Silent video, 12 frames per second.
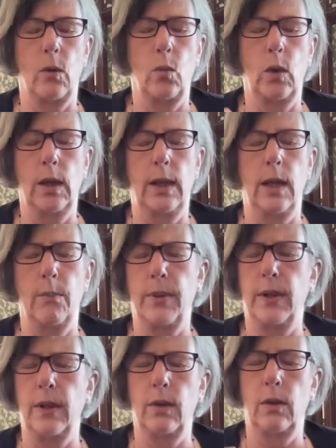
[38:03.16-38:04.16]
so will he
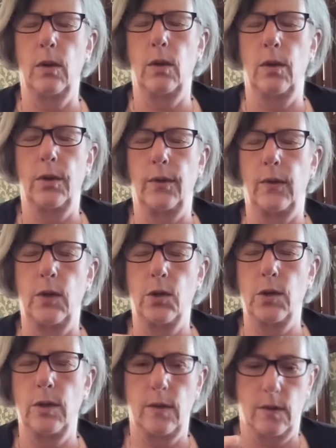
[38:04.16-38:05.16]
appeal her
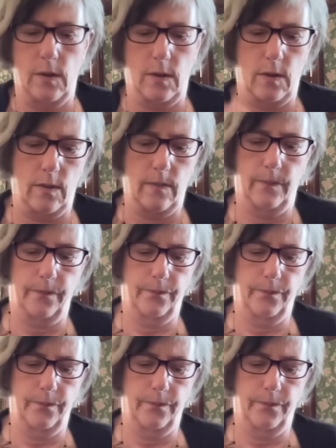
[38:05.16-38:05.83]
decisions?